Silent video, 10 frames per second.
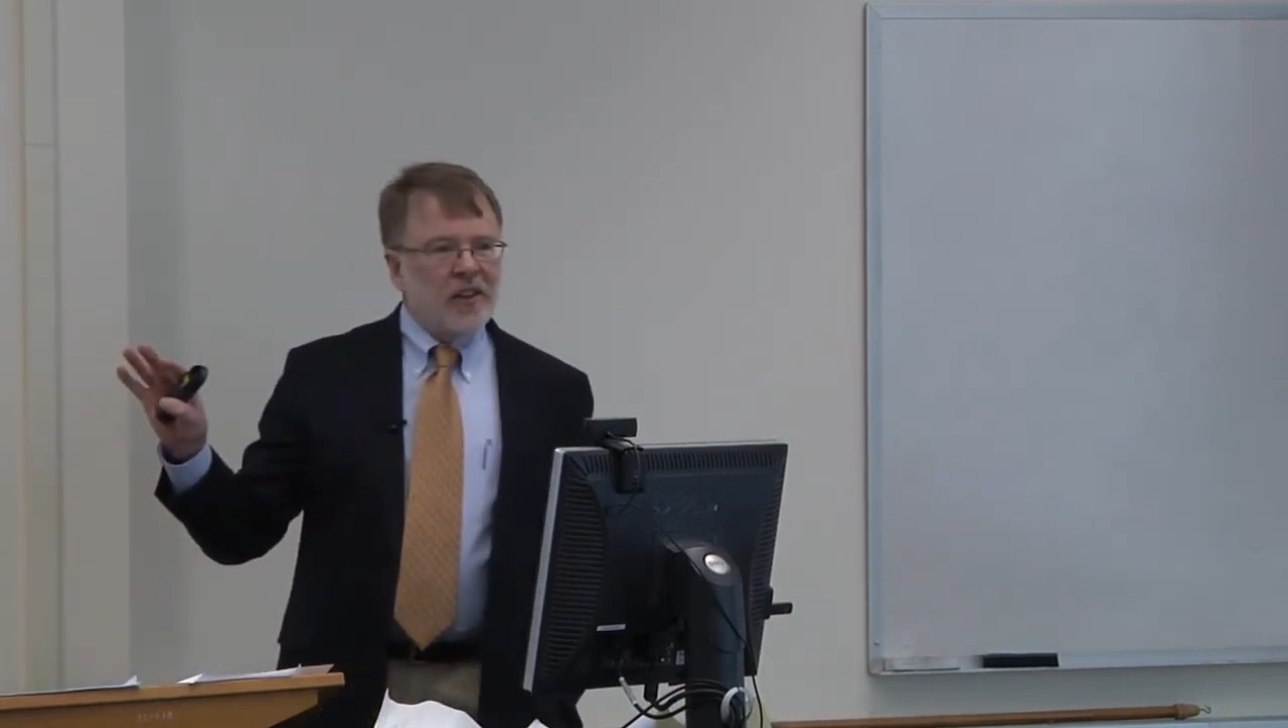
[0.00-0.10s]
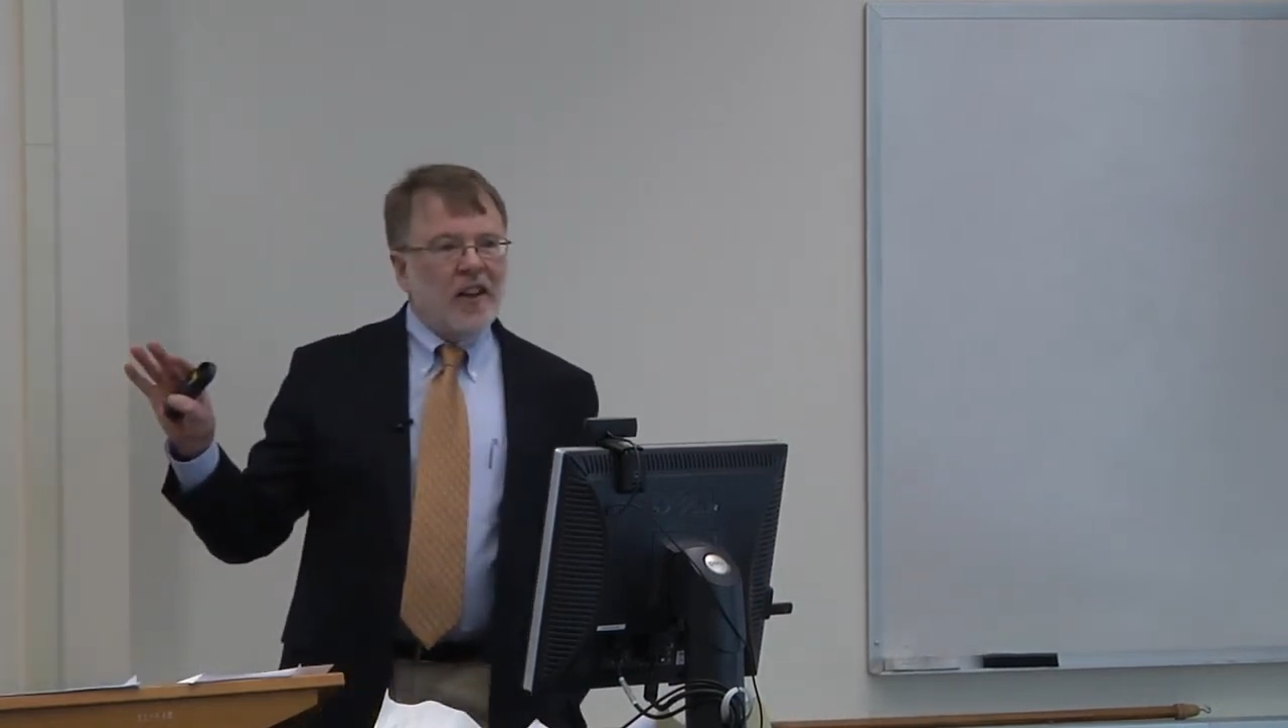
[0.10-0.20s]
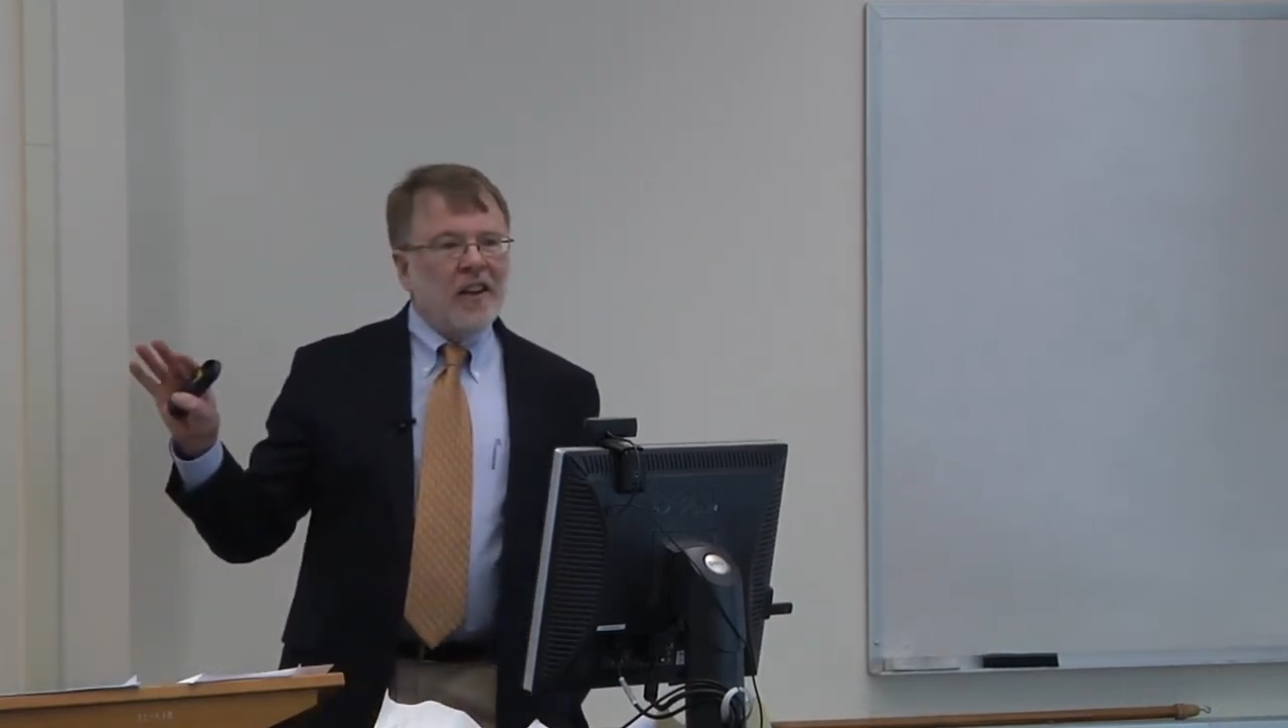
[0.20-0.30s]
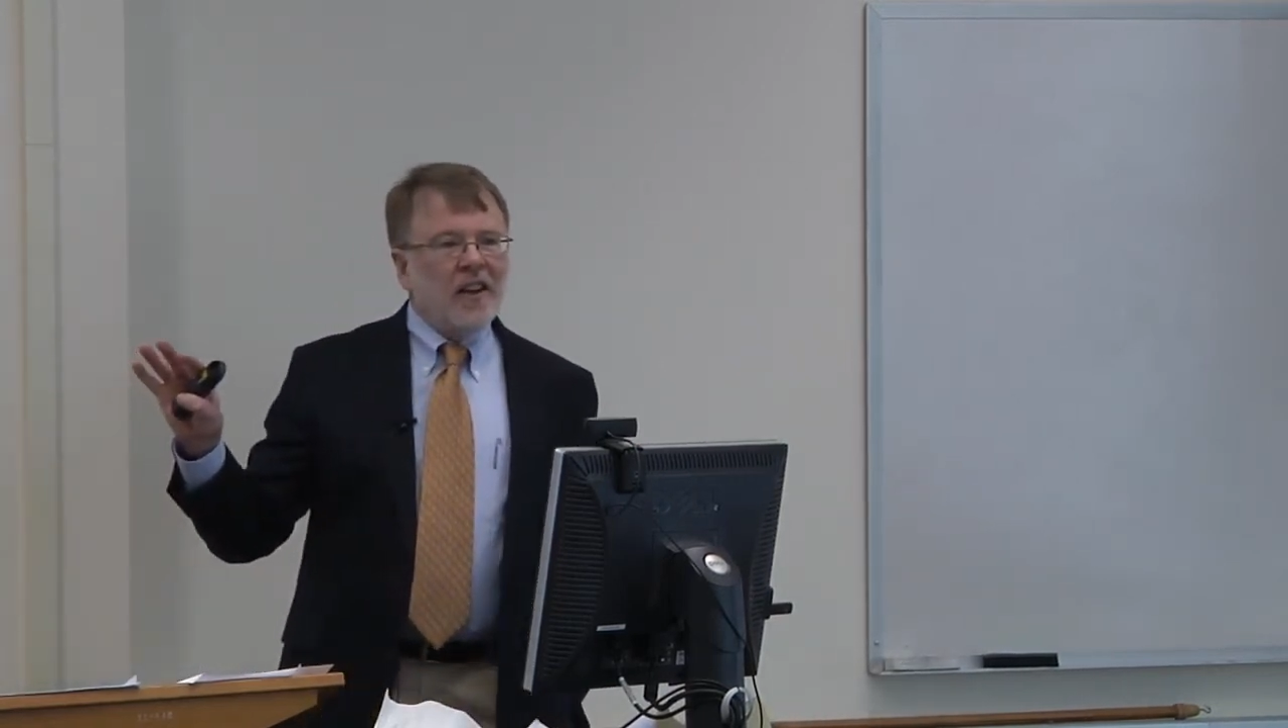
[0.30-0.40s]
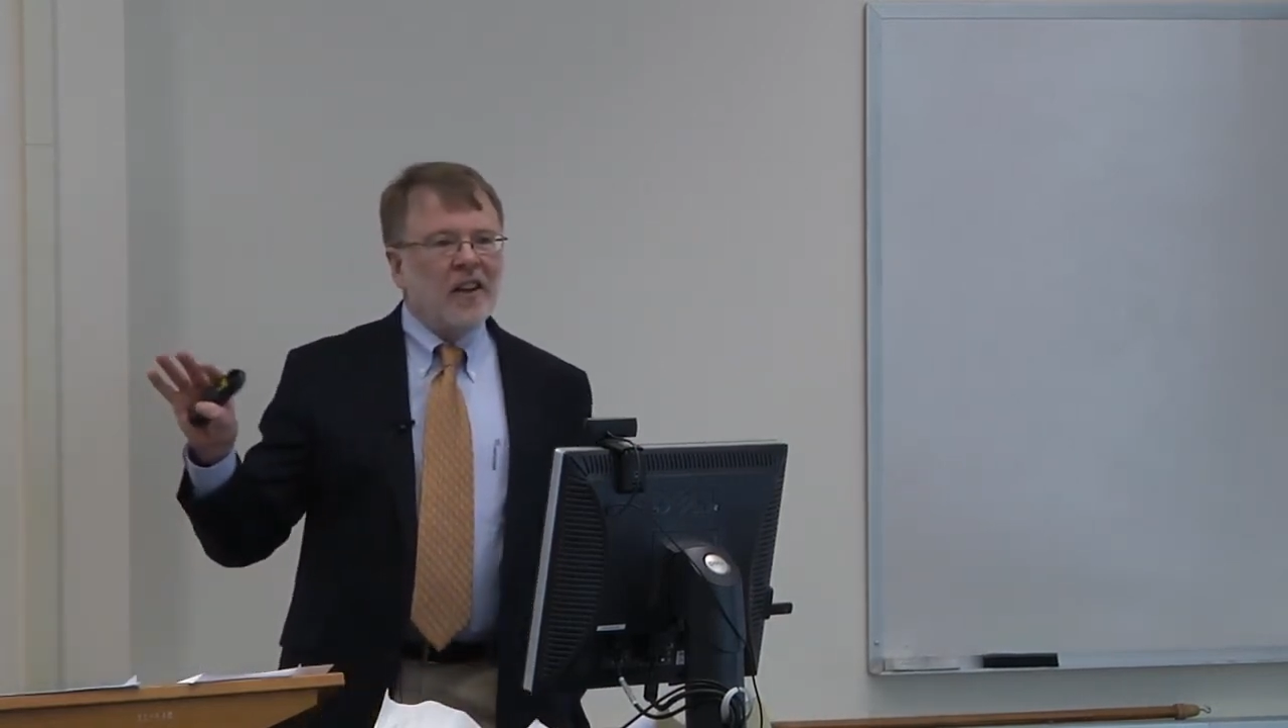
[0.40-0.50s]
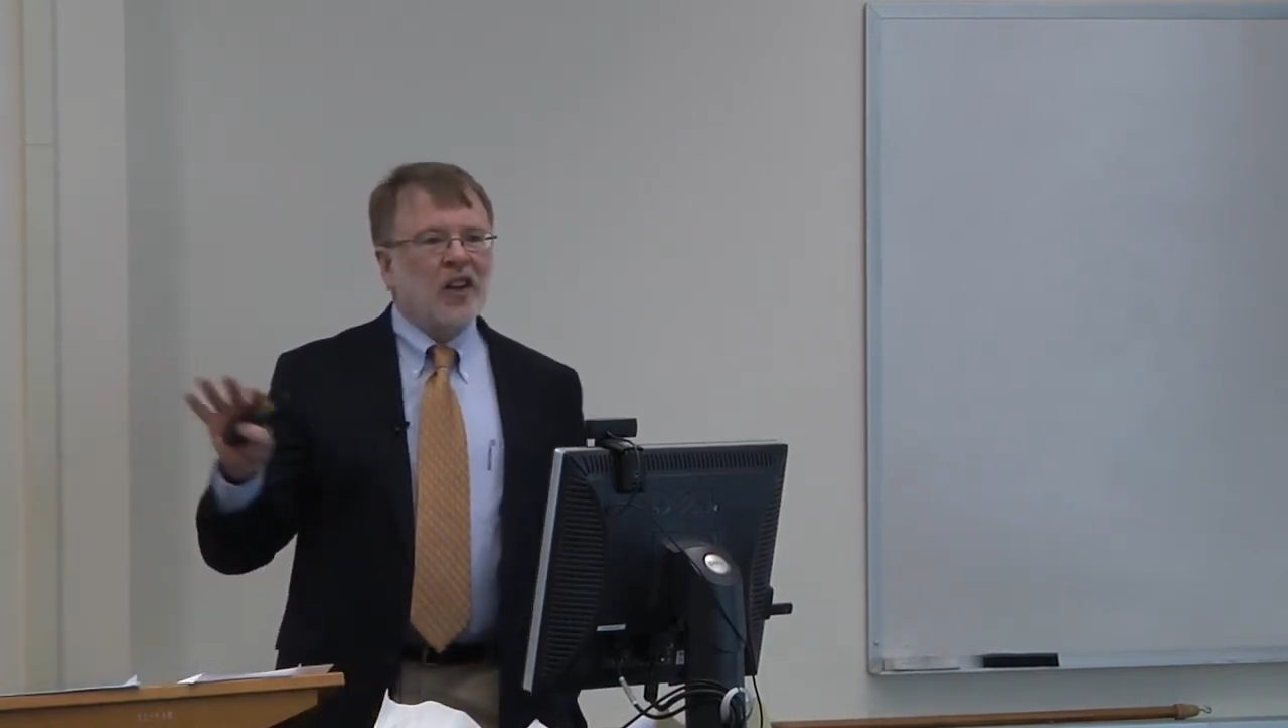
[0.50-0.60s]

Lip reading: thing,